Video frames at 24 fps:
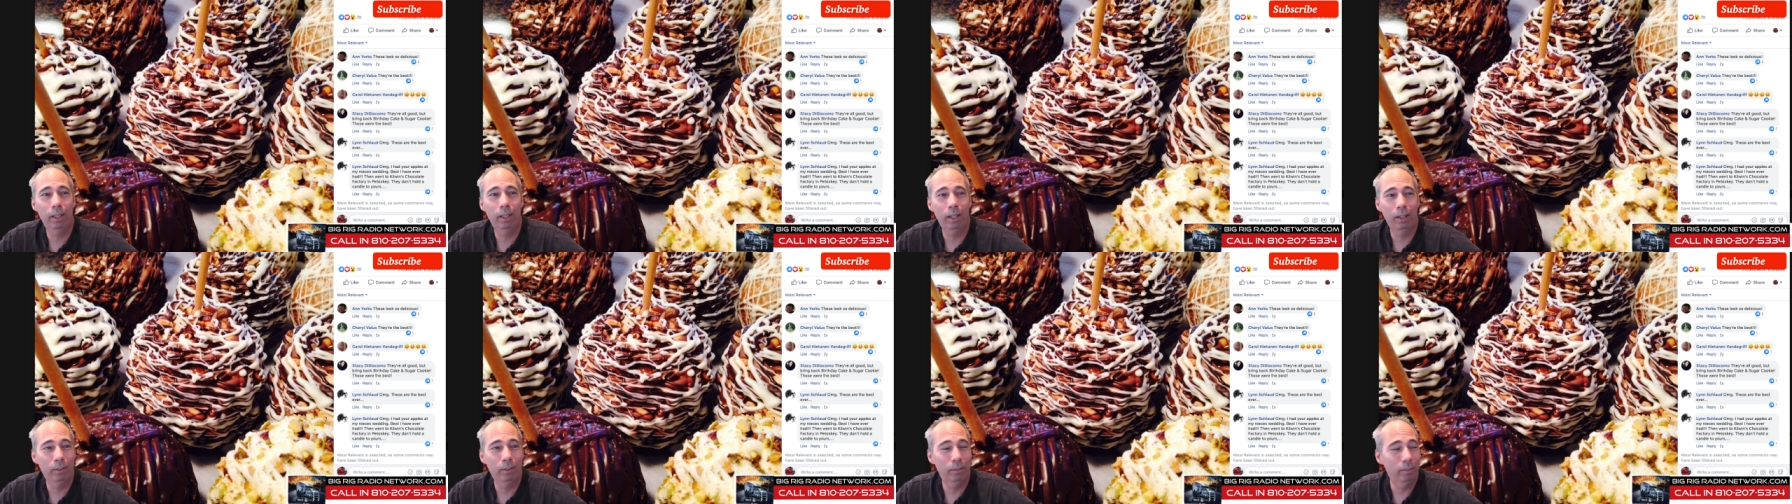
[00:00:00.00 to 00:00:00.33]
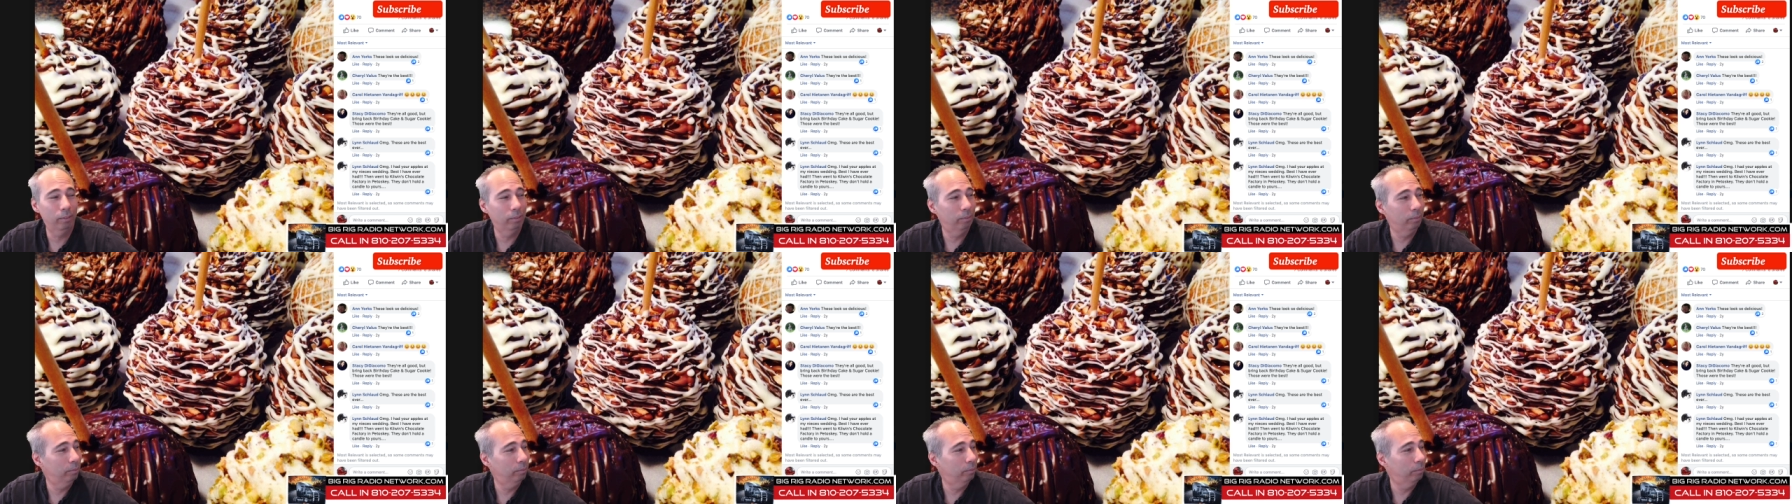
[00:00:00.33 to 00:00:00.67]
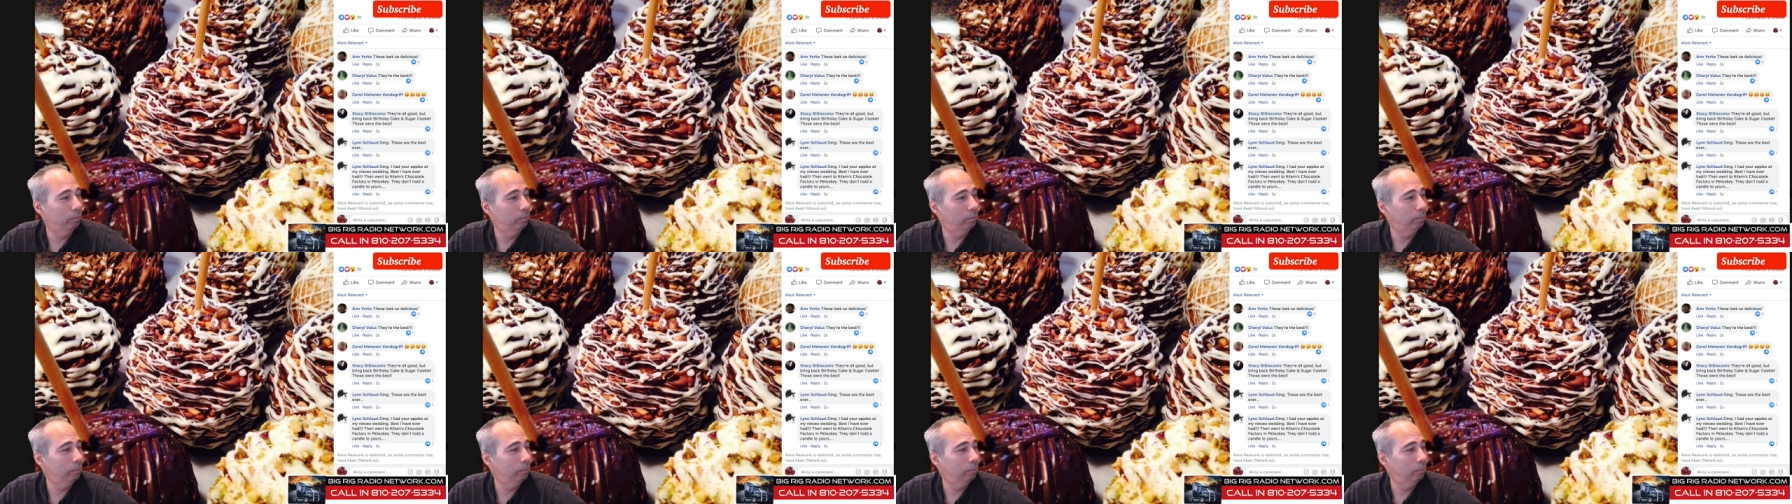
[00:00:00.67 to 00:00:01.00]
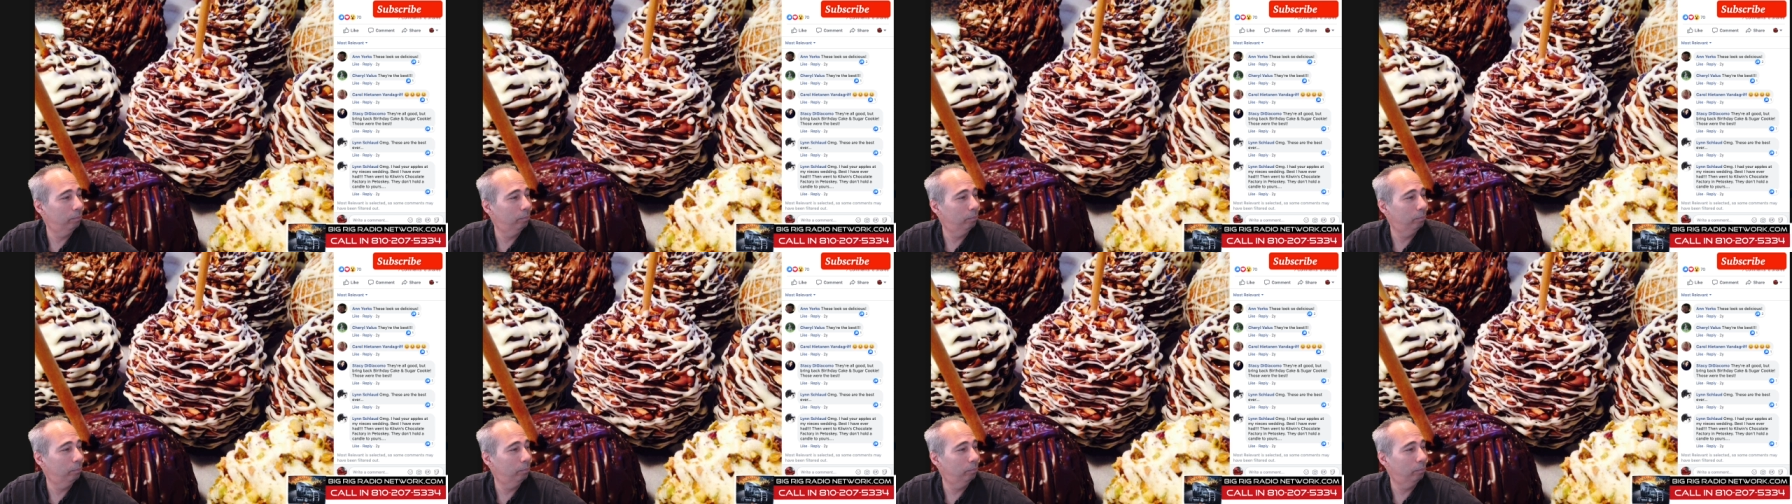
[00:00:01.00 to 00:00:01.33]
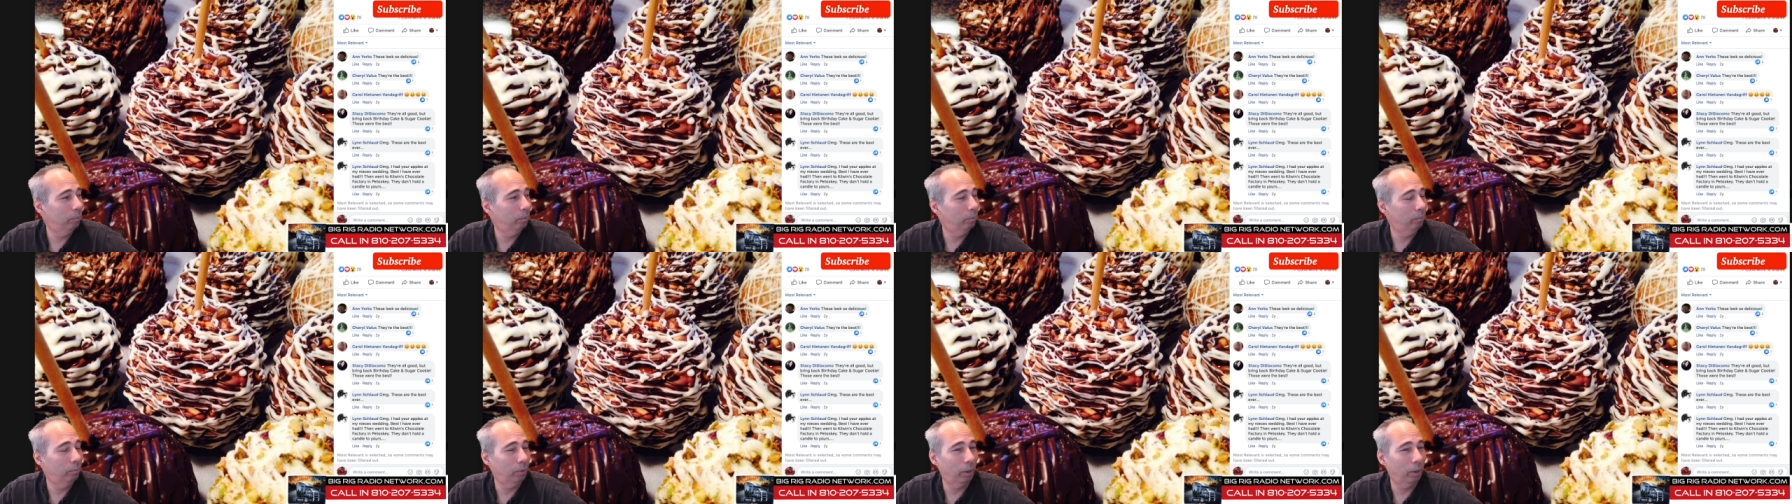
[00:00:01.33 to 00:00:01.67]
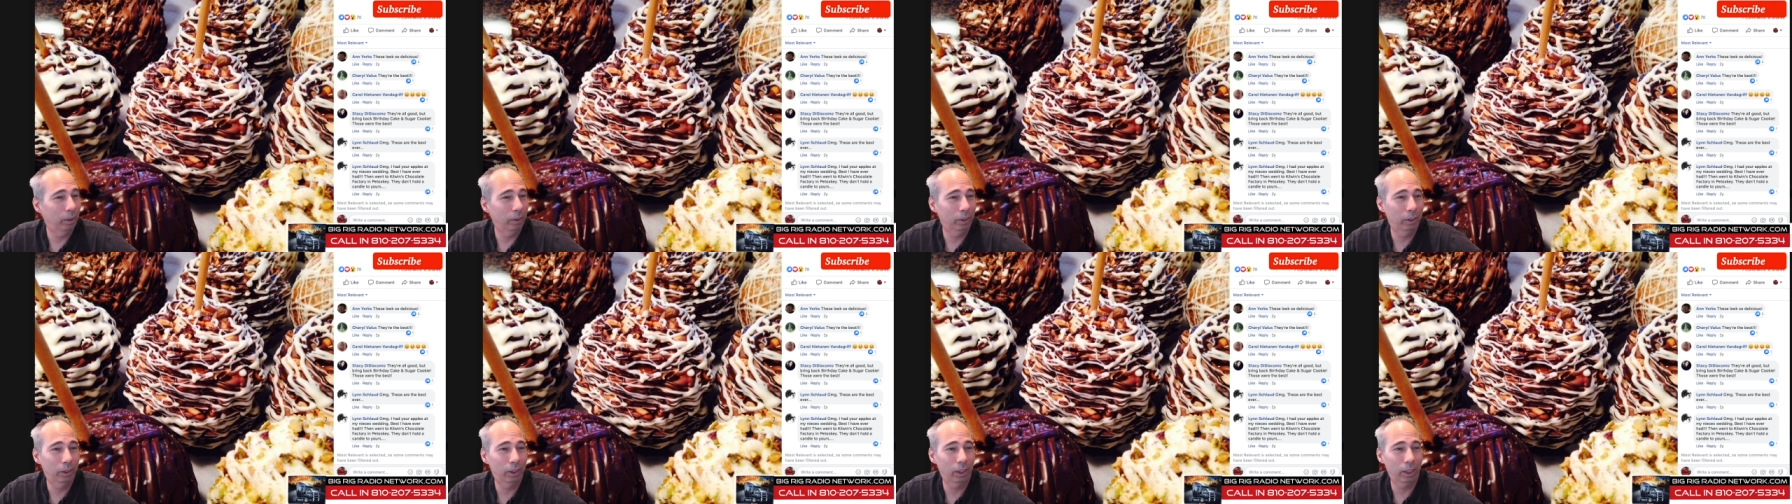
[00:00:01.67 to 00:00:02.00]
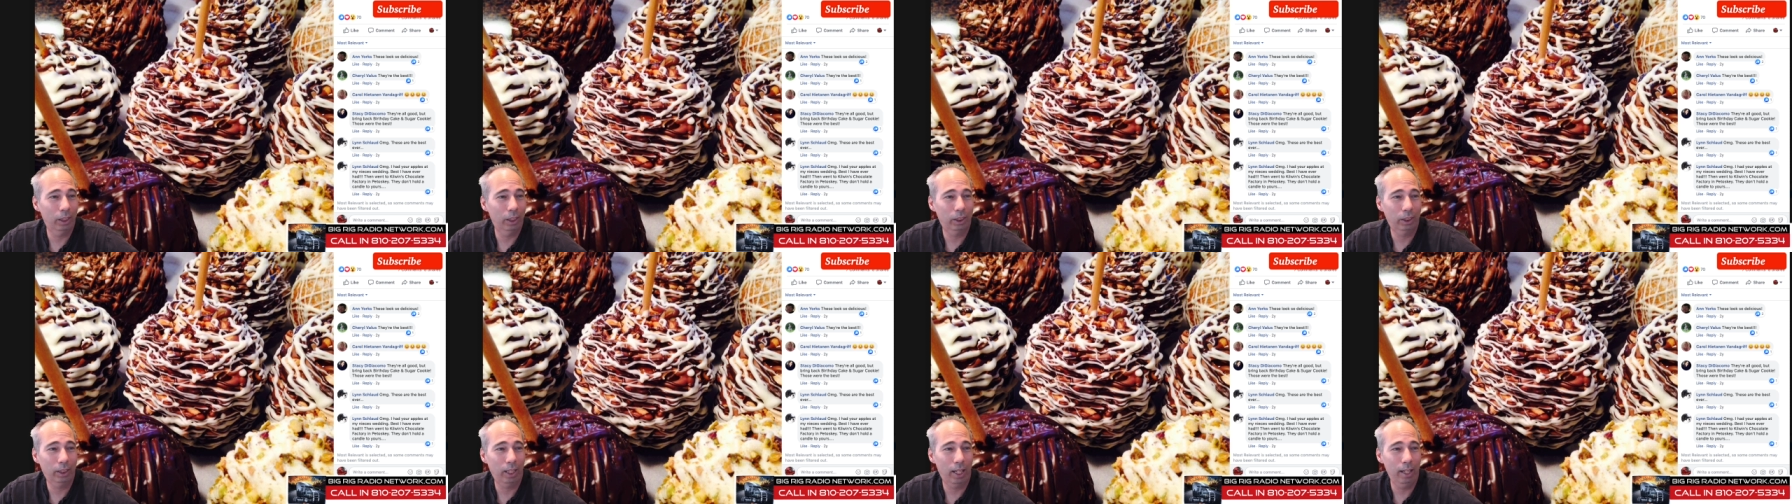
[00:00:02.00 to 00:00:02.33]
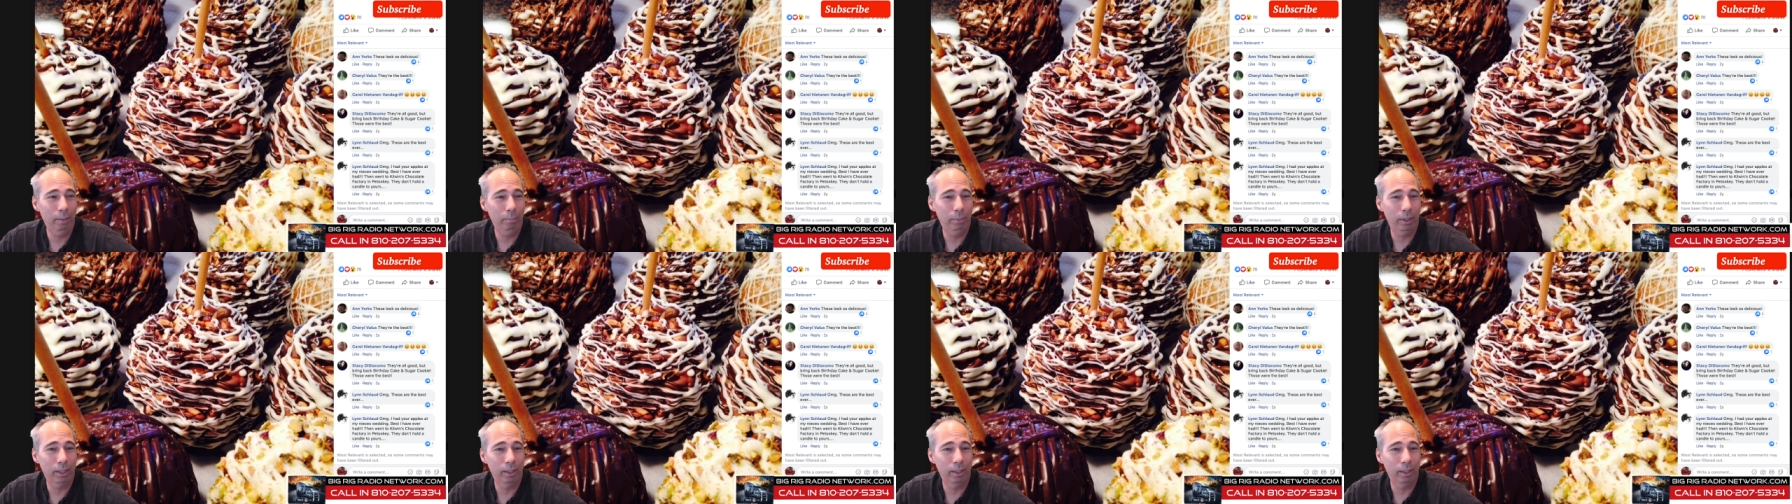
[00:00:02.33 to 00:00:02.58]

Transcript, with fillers: know. It should have Skyped you.